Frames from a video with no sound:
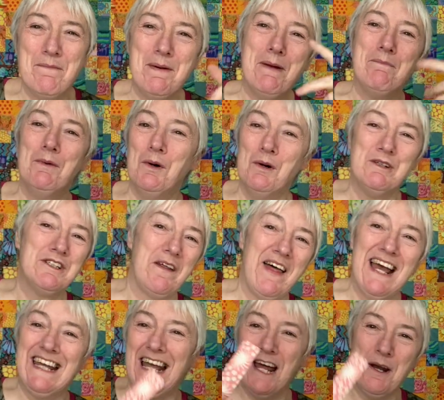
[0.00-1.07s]
bit more so
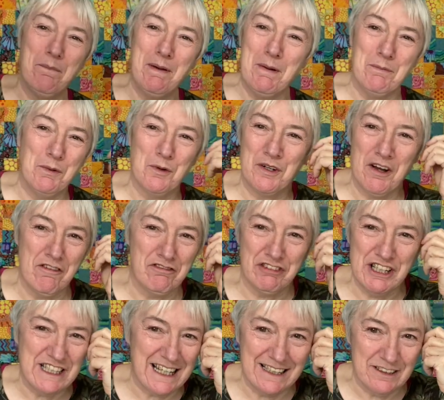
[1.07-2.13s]
that I get a bit more
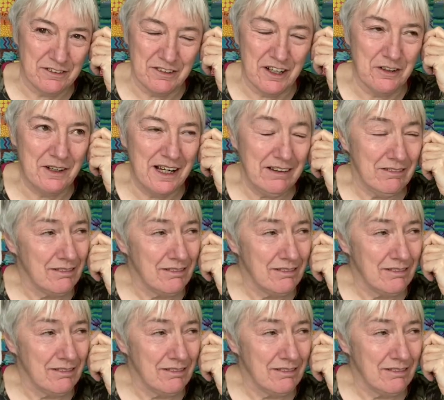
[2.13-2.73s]
coverage. I don't know.